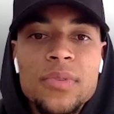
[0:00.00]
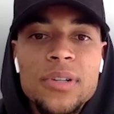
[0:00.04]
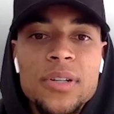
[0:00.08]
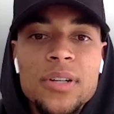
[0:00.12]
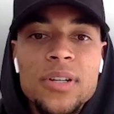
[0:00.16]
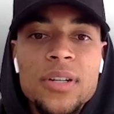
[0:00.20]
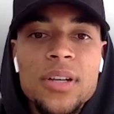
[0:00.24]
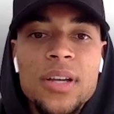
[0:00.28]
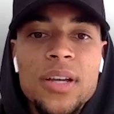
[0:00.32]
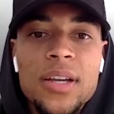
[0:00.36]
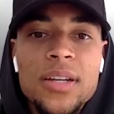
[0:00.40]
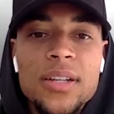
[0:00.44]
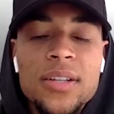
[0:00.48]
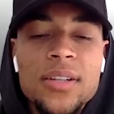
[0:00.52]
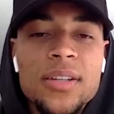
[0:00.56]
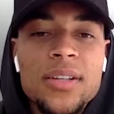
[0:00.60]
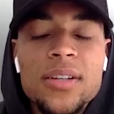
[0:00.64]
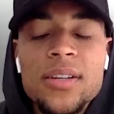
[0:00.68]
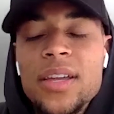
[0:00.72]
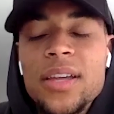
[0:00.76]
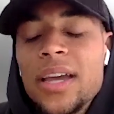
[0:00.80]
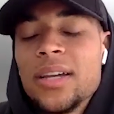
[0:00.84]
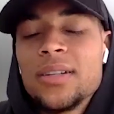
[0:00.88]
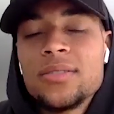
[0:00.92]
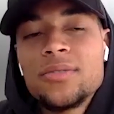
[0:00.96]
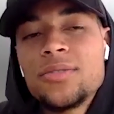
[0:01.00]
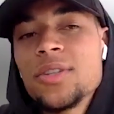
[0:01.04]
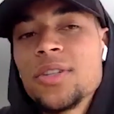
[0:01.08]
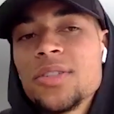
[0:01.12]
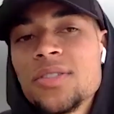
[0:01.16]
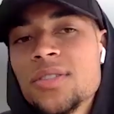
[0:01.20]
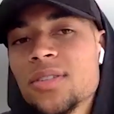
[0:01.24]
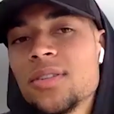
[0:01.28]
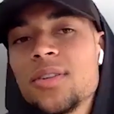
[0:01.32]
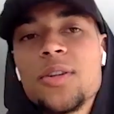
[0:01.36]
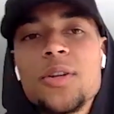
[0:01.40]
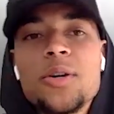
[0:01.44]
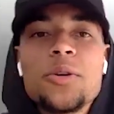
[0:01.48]
And uh, yeah, just
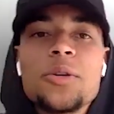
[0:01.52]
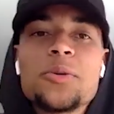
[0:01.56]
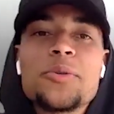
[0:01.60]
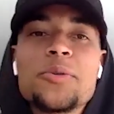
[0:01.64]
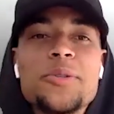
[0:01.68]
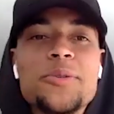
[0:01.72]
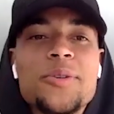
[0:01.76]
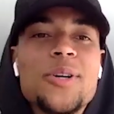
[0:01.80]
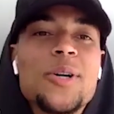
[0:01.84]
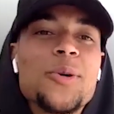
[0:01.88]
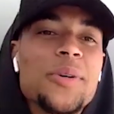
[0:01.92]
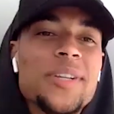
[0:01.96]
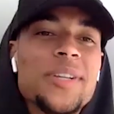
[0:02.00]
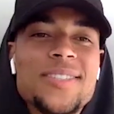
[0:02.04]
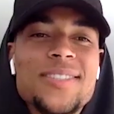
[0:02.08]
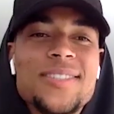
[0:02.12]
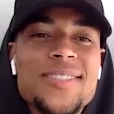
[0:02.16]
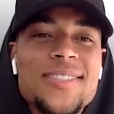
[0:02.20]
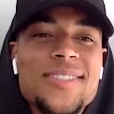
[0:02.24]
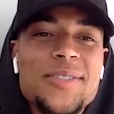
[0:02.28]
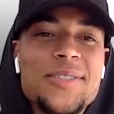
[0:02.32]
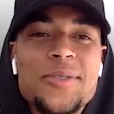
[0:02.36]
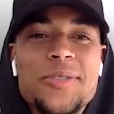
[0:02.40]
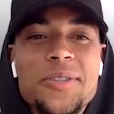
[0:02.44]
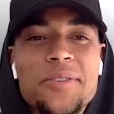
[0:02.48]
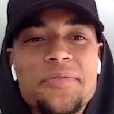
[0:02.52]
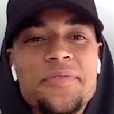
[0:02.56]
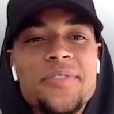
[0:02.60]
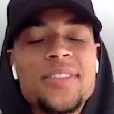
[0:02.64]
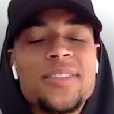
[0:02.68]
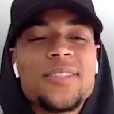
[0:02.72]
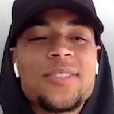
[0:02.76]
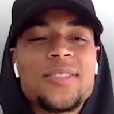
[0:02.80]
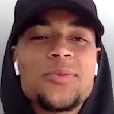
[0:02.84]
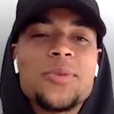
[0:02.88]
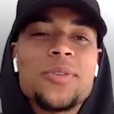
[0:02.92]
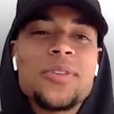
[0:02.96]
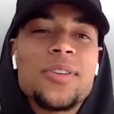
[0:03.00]
you know, you you always do some
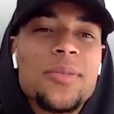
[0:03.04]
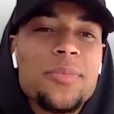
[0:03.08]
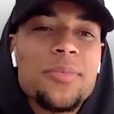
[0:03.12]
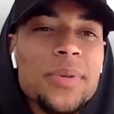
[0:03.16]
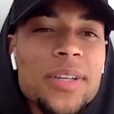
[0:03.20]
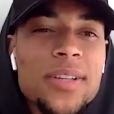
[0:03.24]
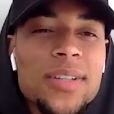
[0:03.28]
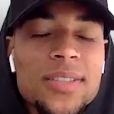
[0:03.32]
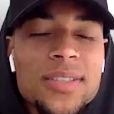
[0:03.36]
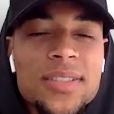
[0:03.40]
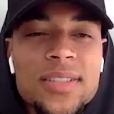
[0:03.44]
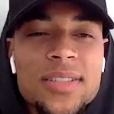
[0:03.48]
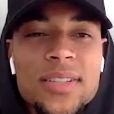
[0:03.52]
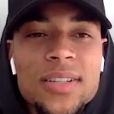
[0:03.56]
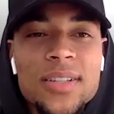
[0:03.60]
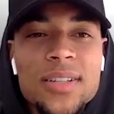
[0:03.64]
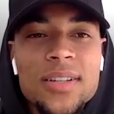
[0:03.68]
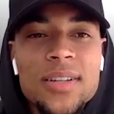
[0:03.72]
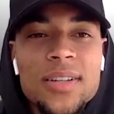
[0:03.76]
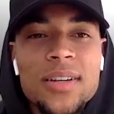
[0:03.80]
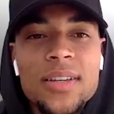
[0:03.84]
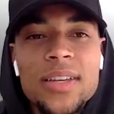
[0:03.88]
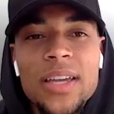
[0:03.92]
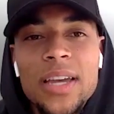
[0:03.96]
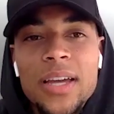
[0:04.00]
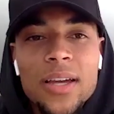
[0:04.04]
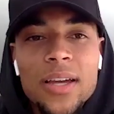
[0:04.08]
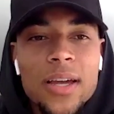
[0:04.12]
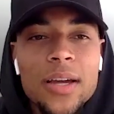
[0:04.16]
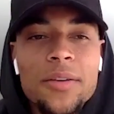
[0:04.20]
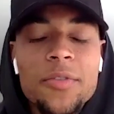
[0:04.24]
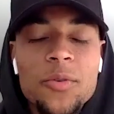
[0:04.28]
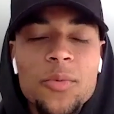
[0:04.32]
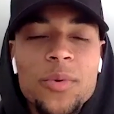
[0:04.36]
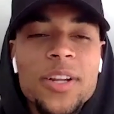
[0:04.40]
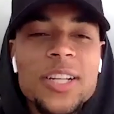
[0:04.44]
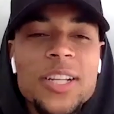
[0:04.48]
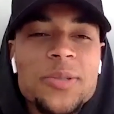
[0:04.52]
fitness work because uh, yeah,
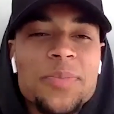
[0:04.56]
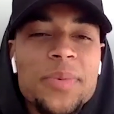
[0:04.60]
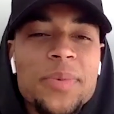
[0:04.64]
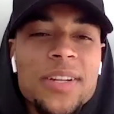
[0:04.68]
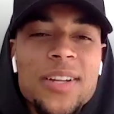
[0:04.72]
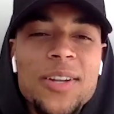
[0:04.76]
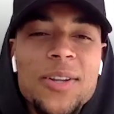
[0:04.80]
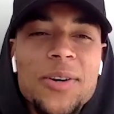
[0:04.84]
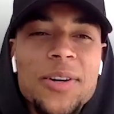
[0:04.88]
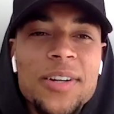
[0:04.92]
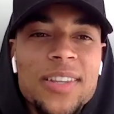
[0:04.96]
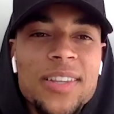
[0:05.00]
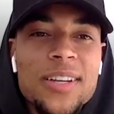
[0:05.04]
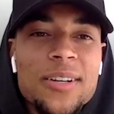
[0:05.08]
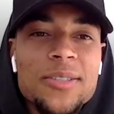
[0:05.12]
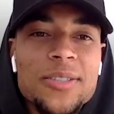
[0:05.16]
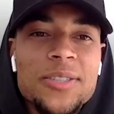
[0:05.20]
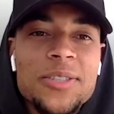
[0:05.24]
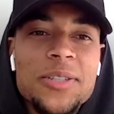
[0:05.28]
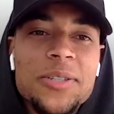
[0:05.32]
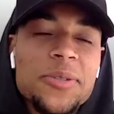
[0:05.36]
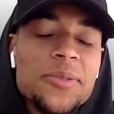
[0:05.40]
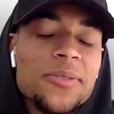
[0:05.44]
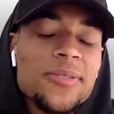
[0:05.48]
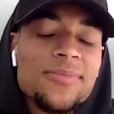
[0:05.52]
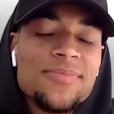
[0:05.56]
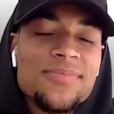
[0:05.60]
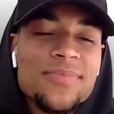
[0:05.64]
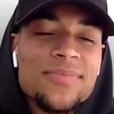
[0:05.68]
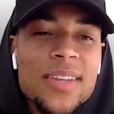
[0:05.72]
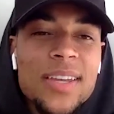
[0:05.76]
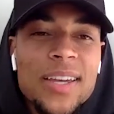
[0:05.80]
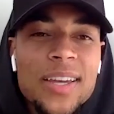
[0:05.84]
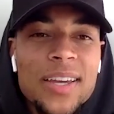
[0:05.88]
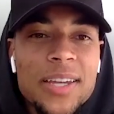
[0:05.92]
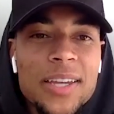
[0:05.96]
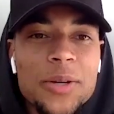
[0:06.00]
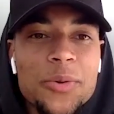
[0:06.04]
everyone has been in lockdown, so
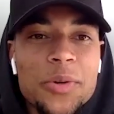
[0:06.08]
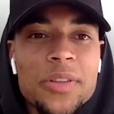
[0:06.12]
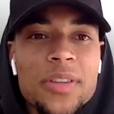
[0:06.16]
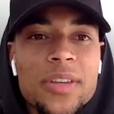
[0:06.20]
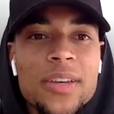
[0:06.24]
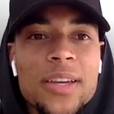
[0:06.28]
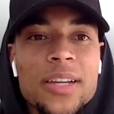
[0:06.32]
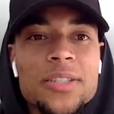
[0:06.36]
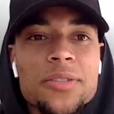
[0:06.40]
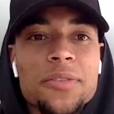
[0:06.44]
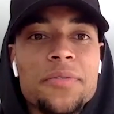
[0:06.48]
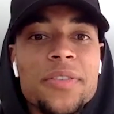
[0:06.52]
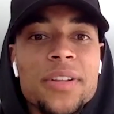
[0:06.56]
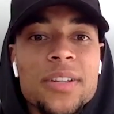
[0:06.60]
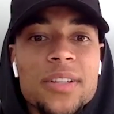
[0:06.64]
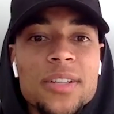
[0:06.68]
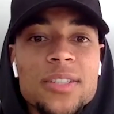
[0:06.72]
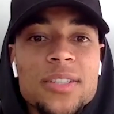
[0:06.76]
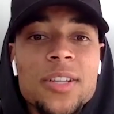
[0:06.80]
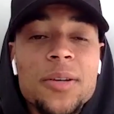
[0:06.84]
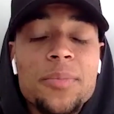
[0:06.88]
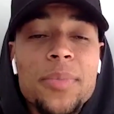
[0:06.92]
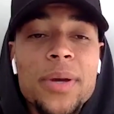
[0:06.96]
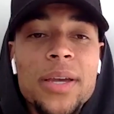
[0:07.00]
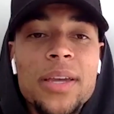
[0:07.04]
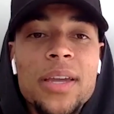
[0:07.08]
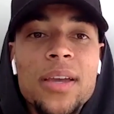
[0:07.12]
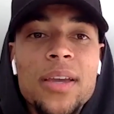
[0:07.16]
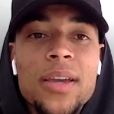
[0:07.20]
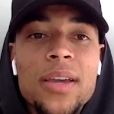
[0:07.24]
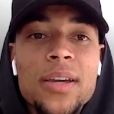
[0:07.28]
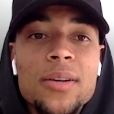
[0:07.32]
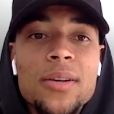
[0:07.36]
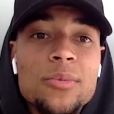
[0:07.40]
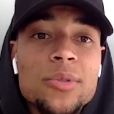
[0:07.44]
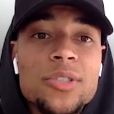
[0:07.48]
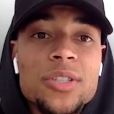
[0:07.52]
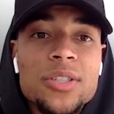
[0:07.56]
you need to get your fitness up back
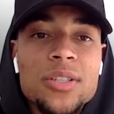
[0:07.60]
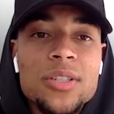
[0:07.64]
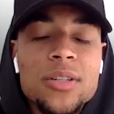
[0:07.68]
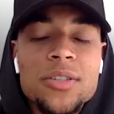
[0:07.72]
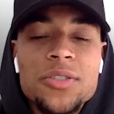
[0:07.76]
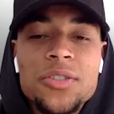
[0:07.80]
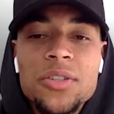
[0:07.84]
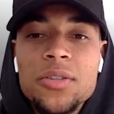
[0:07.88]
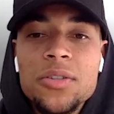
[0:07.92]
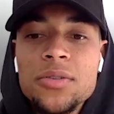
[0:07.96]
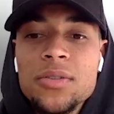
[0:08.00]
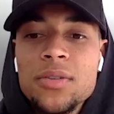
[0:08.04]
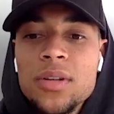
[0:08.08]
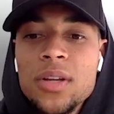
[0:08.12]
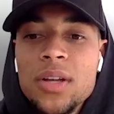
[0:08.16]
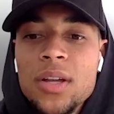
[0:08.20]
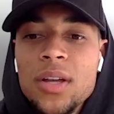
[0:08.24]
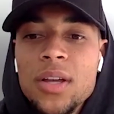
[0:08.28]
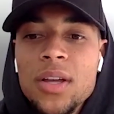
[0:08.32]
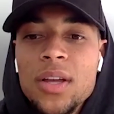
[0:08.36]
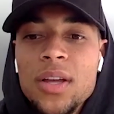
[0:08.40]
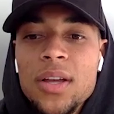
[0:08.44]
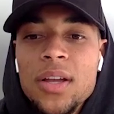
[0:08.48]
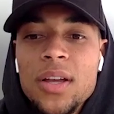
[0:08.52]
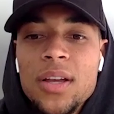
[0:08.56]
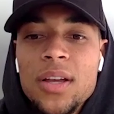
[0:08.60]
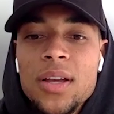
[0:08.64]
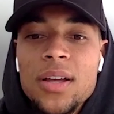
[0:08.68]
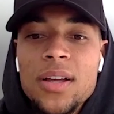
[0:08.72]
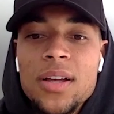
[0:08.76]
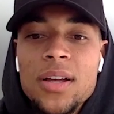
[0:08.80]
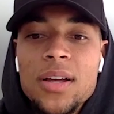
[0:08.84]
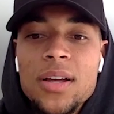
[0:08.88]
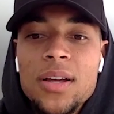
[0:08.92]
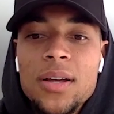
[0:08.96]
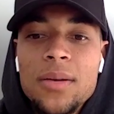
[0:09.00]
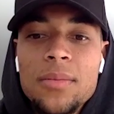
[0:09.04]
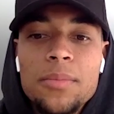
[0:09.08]
again, which is logical.
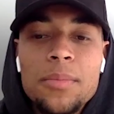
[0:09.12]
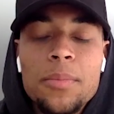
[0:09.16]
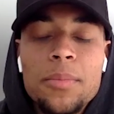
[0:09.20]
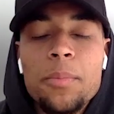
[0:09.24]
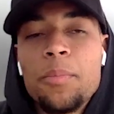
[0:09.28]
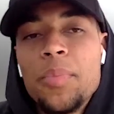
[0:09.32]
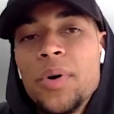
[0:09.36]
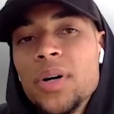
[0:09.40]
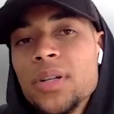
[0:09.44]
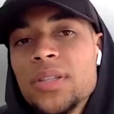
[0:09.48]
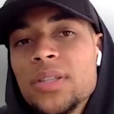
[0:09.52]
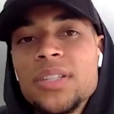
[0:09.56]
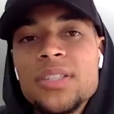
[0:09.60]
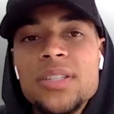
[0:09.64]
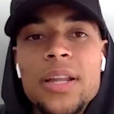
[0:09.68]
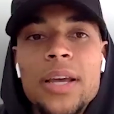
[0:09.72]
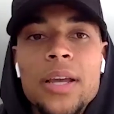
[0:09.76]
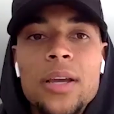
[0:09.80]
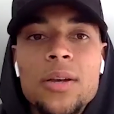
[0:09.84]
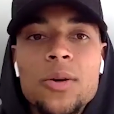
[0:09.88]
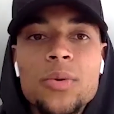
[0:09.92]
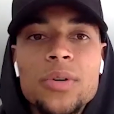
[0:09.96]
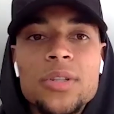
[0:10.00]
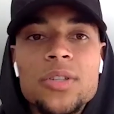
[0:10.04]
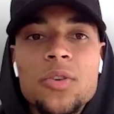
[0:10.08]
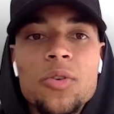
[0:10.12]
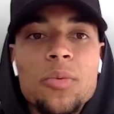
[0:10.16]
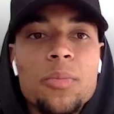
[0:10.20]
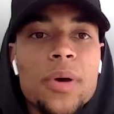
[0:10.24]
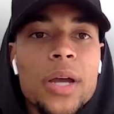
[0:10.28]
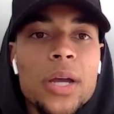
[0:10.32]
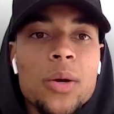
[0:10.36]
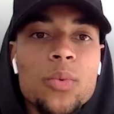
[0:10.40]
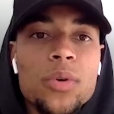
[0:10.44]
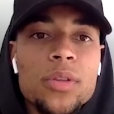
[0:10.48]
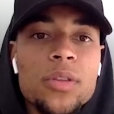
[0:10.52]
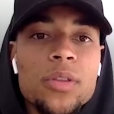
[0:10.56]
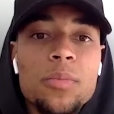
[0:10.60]
Um, but it's like always
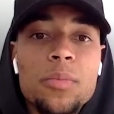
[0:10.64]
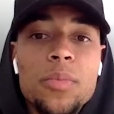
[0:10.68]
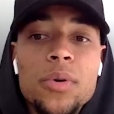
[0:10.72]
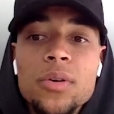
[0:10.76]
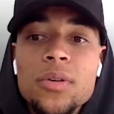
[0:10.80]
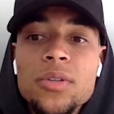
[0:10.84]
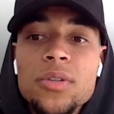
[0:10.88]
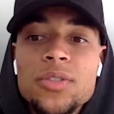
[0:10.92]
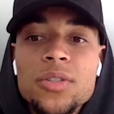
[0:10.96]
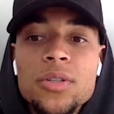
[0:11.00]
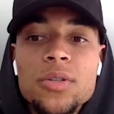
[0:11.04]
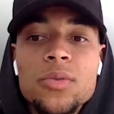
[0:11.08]
combined with the ball.